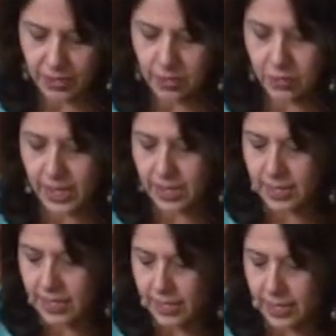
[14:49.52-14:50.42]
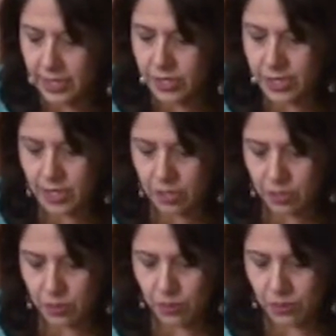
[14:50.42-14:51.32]
So as this kind of start
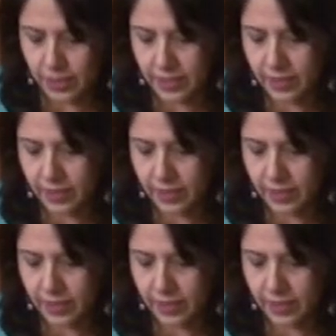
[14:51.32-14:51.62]
to work,